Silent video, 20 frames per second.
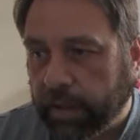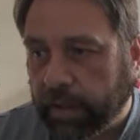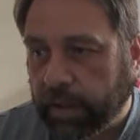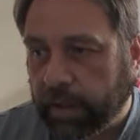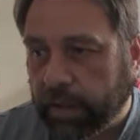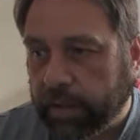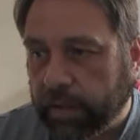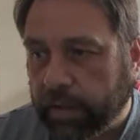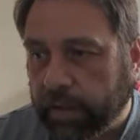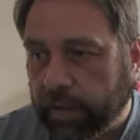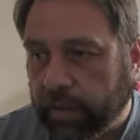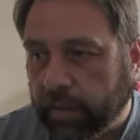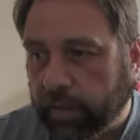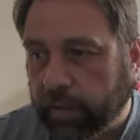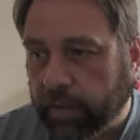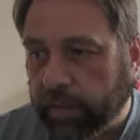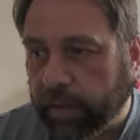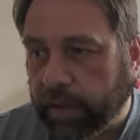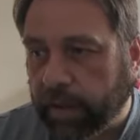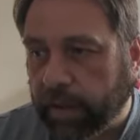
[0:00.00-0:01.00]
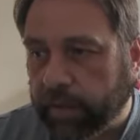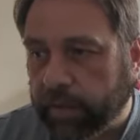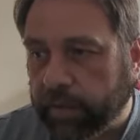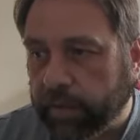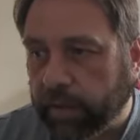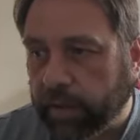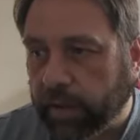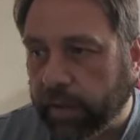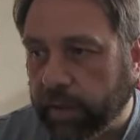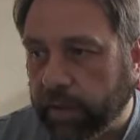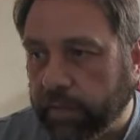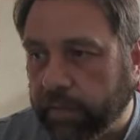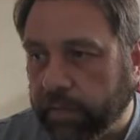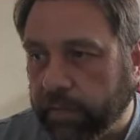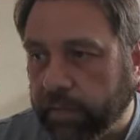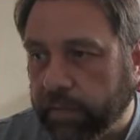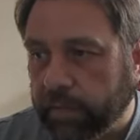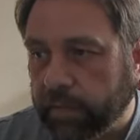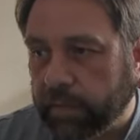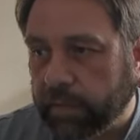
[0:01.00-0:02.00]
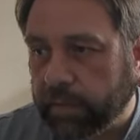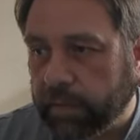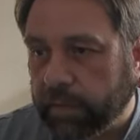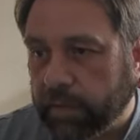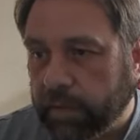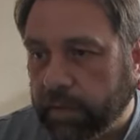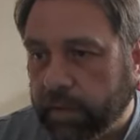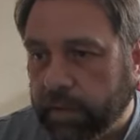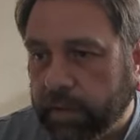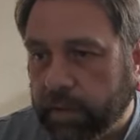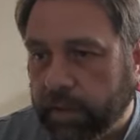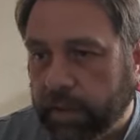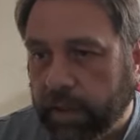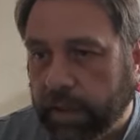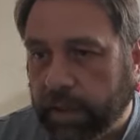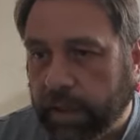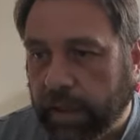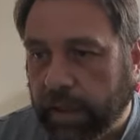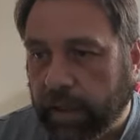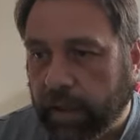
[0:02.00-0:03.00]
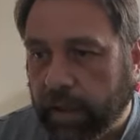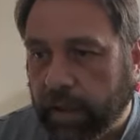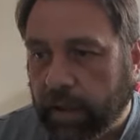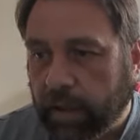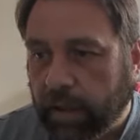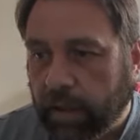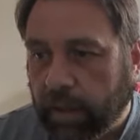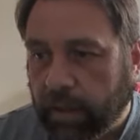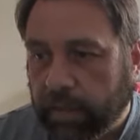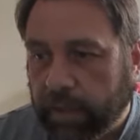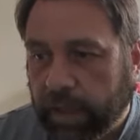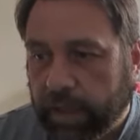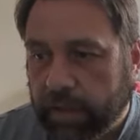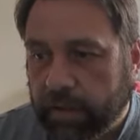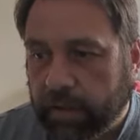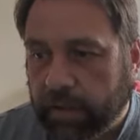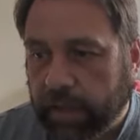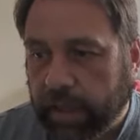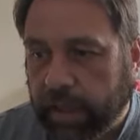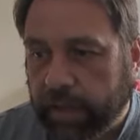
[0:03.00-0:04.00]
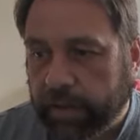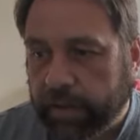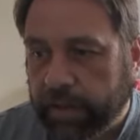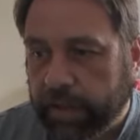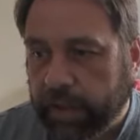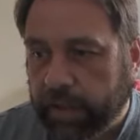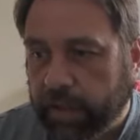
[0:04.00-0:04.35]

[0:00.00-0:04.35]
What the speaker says: I don't think we're going to be able to kind of see that, but that's not guaranteed.